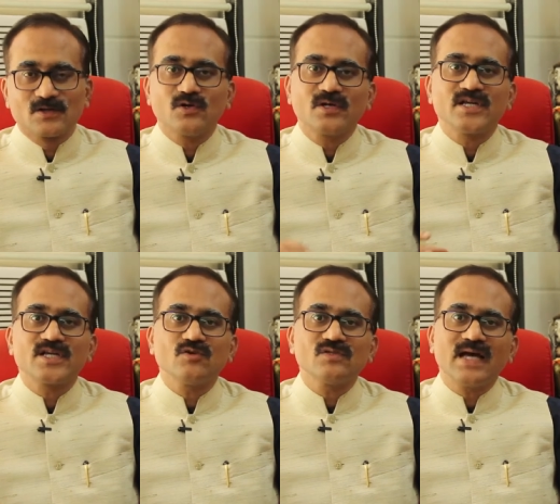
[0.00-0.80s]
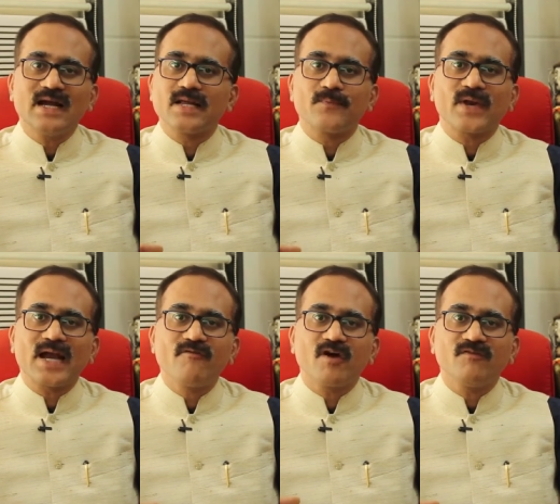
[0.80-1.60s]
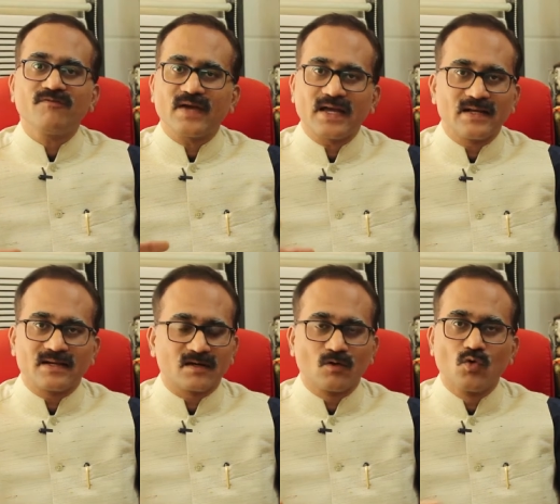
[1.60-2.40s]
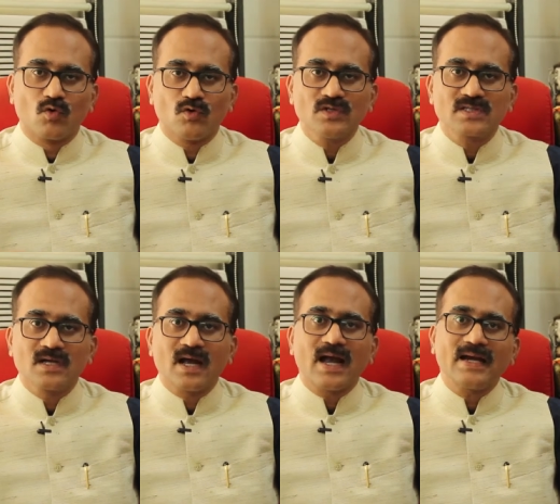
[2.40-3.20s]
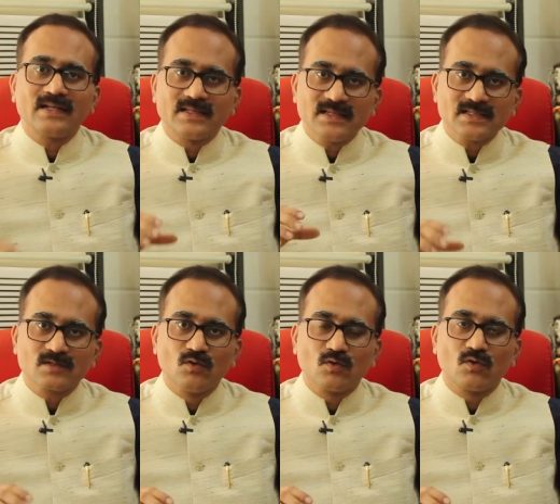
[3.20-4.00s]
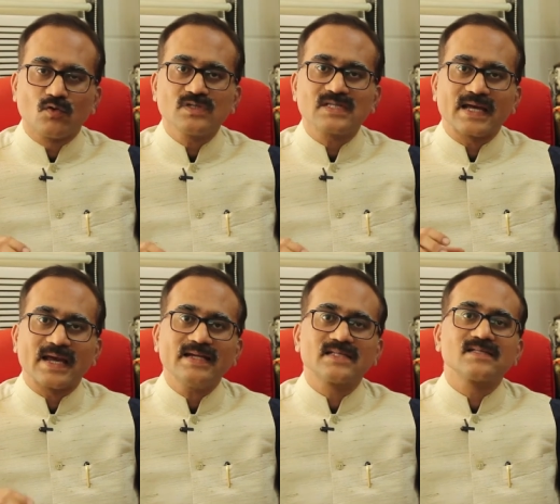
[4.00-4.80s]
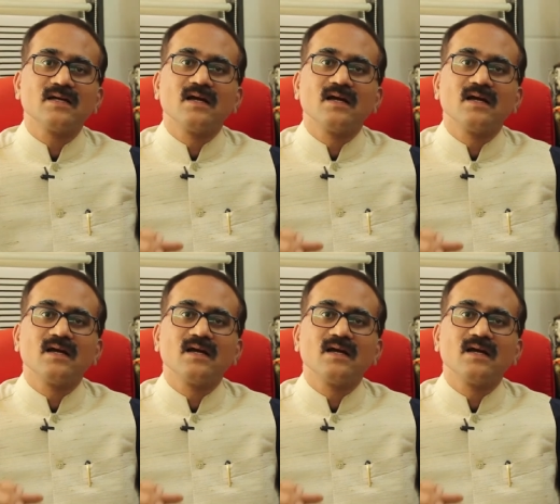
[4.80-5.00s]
so tissues are deprived of uh, glucose and this glucose gets